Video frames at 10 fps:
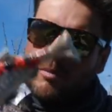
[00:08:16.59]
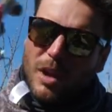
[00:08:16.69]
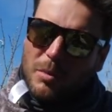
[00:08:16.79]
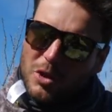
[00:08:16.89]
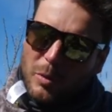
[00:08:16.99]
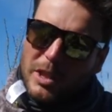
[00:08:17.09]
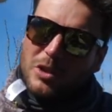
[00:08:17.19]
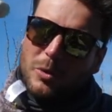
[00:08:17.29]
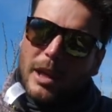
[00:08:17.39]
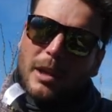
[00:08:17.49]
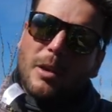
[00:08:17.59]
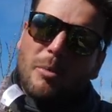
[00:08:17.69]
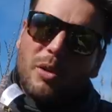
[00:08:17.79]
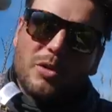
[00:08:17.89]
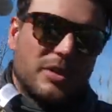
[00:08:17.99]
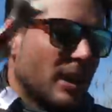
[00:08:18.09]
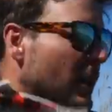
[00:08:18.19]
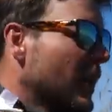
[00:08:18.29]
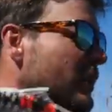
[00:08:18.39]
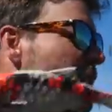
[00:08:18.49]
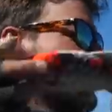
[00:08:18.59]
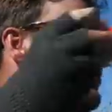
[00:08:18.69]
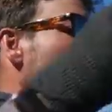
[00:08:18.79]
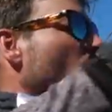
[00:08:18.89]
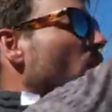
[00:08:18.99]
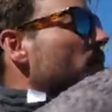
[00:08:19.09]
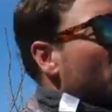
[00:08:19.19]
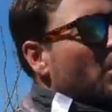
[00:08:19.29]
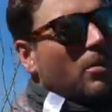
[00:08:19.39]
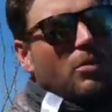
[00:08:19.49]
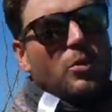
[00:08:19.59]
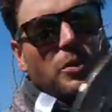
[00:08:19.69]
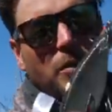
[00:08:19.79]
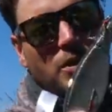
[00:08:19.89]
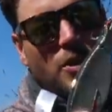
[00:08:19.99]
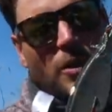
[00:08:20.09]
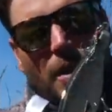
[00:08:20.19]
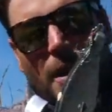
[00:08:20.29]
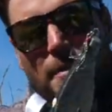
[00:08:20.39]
Maybe switch to a pilstail like this or move to a jerk bait.